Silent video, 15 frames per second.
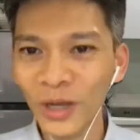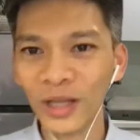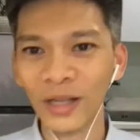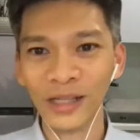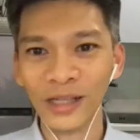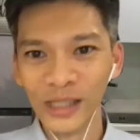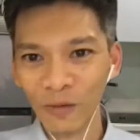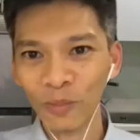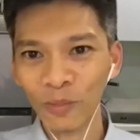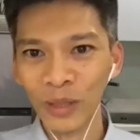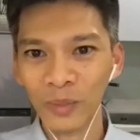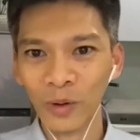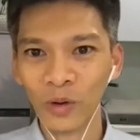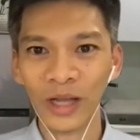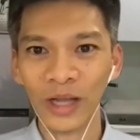And like several
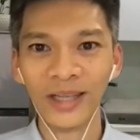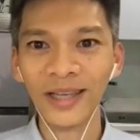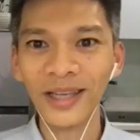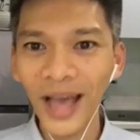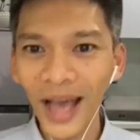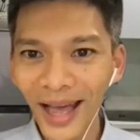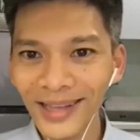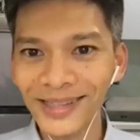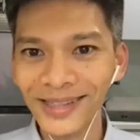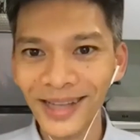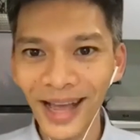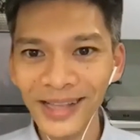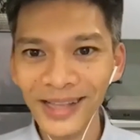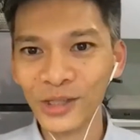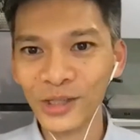people were like, yes,
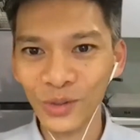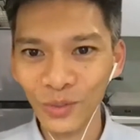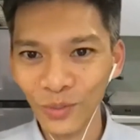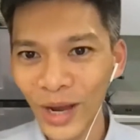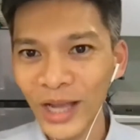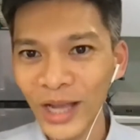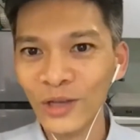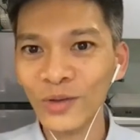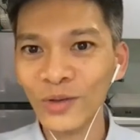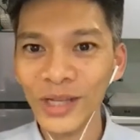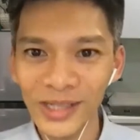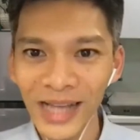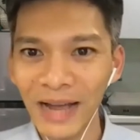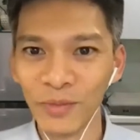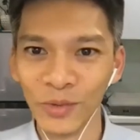yes, it's great. You need
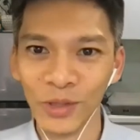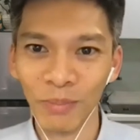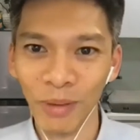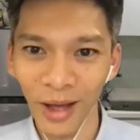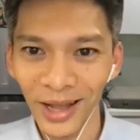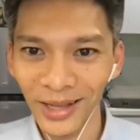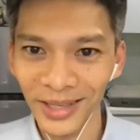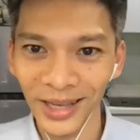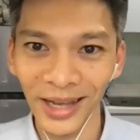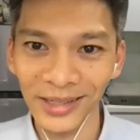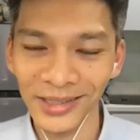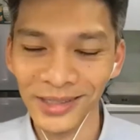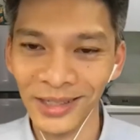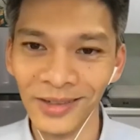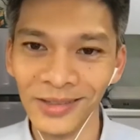to have it on the
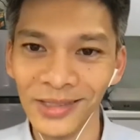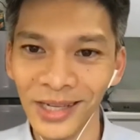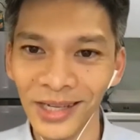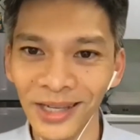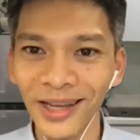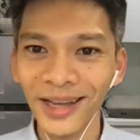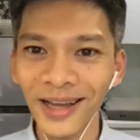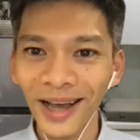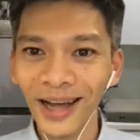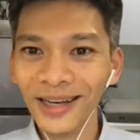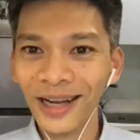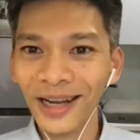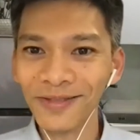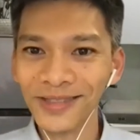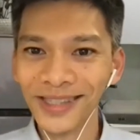podcast. And I was like,
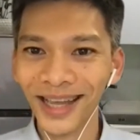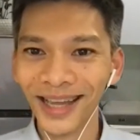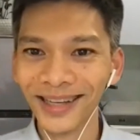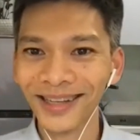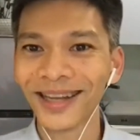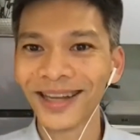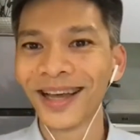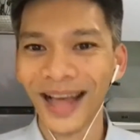enough said.